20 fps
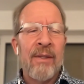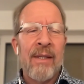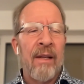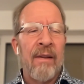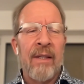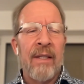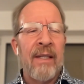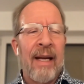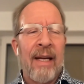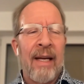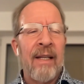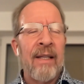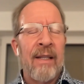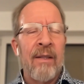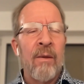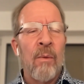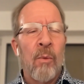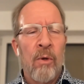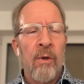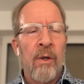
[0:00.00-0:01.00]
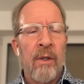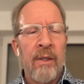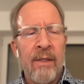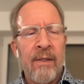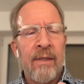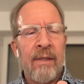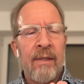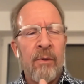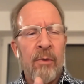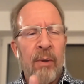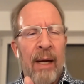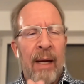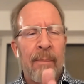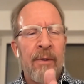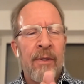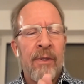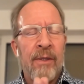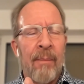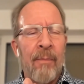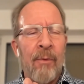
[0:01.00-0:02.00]
of the data in the world is
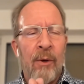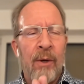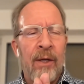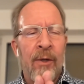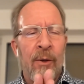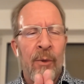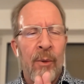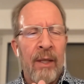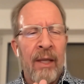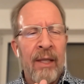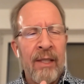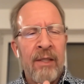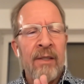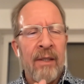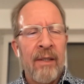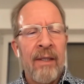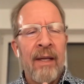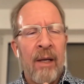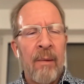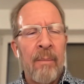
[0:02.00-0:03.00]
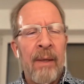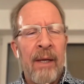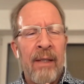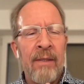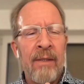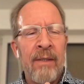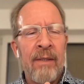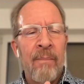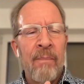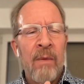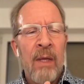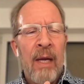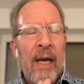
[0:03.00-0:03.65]
trapped somewhere in a relational database.